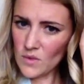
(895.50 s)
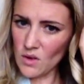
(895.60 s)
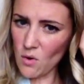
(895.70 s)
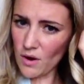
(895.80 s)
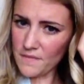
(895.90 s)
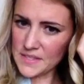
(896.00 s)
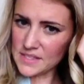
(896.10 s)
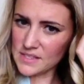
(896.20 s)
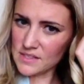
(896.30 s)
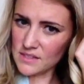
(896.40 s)
Or if
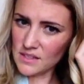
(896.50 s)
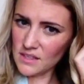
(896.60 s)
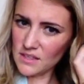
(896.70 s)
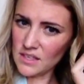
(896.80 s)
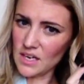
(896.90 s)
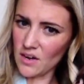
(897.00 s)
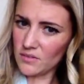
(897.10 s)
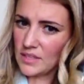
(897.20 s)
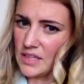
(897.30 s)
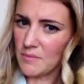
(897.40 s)
it's, you know,
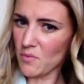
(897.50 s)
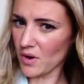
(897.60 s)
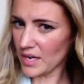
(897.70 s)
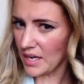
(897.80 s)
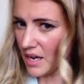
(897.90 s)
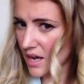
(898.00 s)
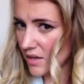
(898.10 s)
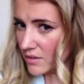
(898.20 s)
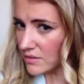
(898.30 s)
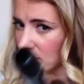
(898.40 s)
in the morning,
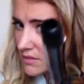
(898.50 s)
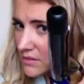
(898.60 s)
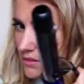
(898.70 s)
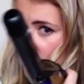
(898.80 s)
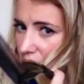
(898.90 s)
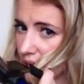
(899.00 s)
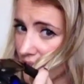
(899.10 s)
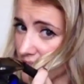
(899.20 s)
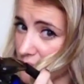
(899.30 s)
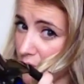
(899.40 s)
I'll like
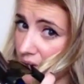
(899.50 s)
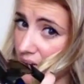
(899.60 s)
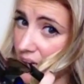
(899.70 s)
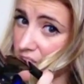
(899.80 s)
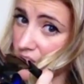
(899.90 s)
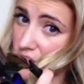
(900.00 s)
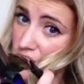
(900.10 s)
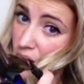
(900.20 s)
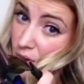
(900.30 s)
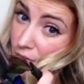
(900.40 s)
this morning, I took a
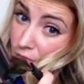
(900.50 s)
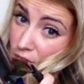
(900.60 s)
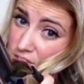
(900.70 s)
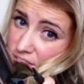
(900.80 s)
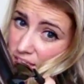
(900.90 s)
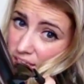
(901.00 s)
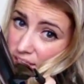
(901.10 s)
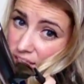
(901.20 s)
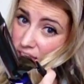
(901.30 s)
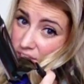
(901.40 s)
shower first thing,
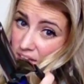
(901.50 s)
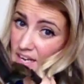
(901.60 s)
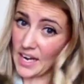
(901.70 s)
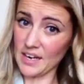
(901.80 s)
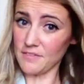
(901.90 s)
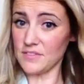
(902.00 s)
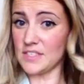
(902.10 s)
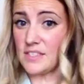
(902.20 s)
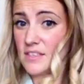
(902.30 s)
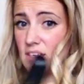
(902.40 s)
and then I kind of,
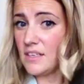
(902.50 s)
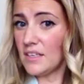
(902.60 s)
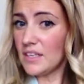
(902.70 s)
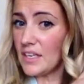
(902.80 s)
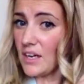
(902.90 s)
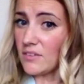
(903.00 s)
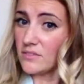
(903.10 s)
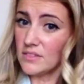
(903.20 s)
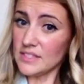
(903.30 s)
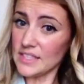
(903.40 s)
you know,
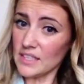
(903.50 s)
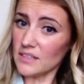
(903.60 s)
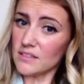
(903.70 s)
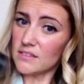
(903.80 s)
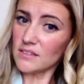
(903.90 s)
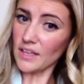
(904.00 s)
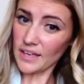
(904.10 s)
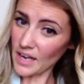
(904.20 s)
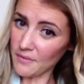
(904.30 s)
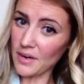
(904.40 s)

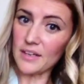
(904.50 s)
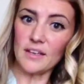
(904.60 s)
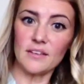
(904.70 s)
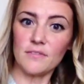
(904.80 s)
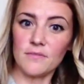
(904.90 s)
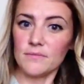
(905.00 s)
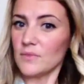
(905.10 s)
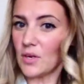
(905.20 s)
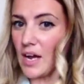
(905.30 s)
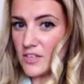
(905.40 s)
got ready,
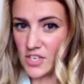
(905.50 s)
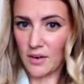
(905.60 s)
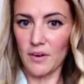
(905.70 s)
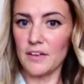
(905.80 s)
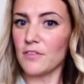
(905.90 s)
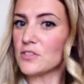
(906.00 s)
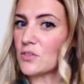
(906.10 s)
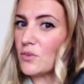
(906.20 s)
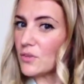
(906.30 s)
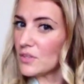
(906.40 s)
or got Jack ready for
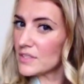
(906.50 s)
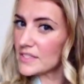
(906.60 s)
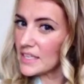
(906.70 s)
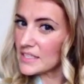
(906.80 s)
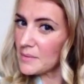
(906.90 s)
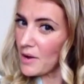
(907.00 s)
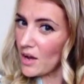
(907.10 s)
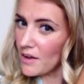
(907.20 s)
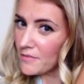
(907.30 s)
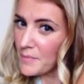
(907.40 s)
school, sent him
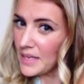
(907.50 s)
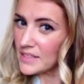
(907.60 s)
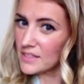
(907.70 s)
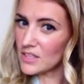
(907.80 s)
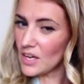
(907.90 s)
off, made it,